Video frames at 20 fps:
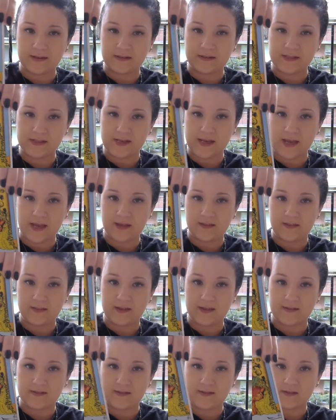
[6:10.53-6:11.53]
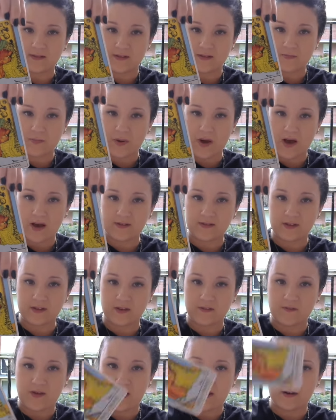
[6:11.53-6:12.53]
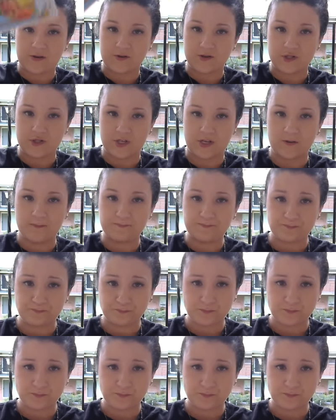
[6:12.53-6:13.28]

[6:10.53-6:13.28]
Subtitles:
to gain this positive energy?